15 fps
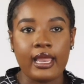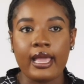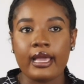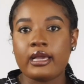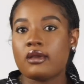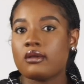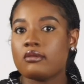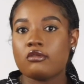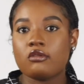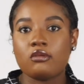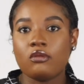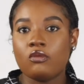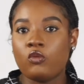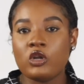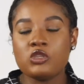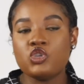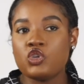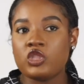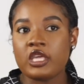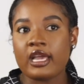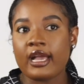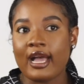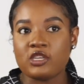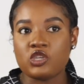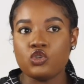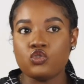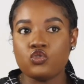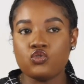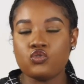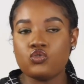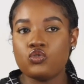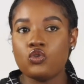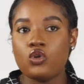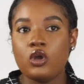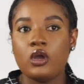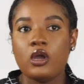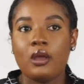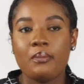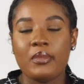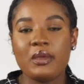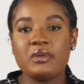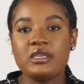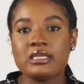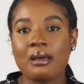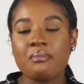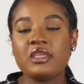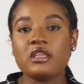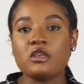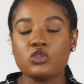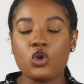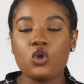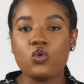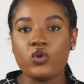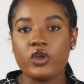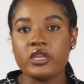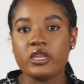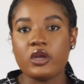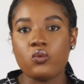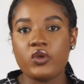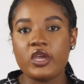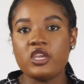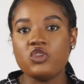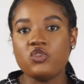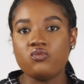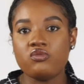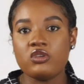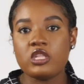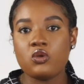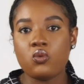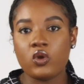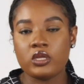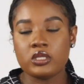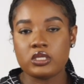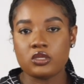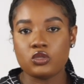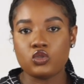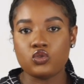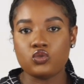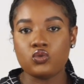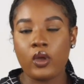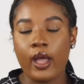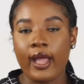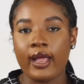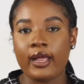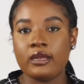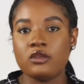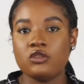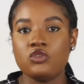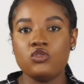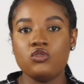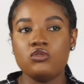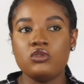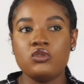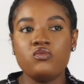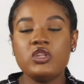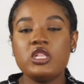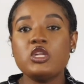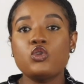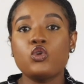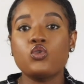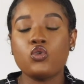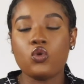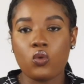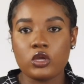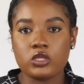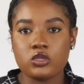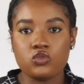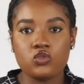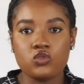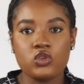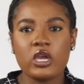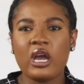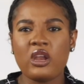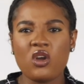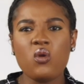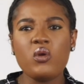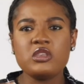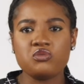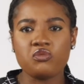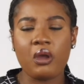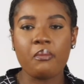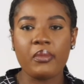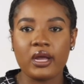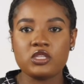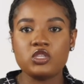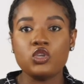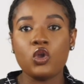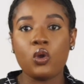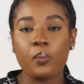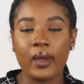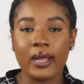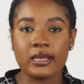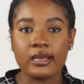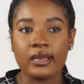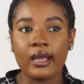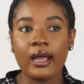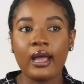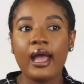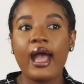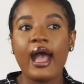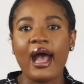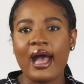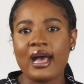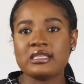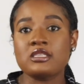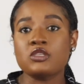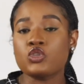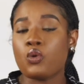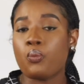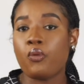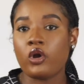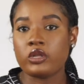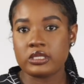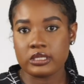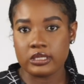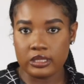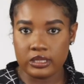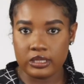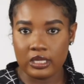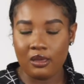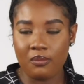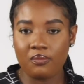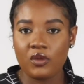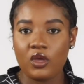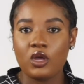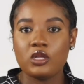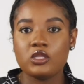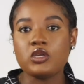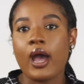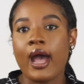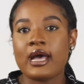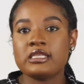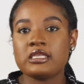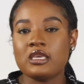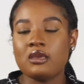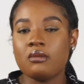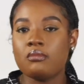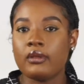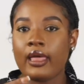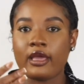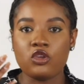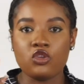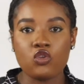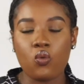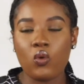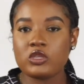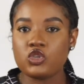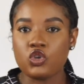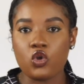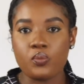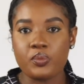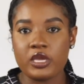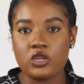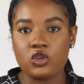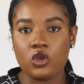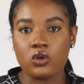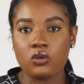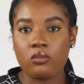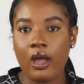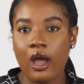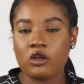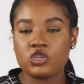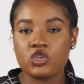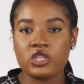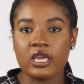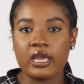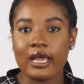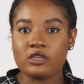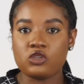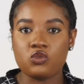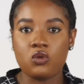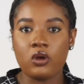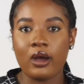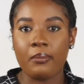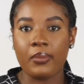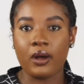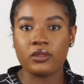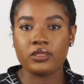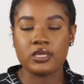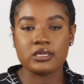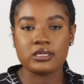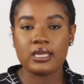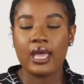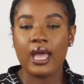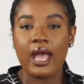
Like, what do you think I should do? Maybe something is not going the way you really wanted to, and you really don't know what to do. You can always run back to your partner as a support system to ask him, like, you know, what's your opinion? How do you think I should go about this?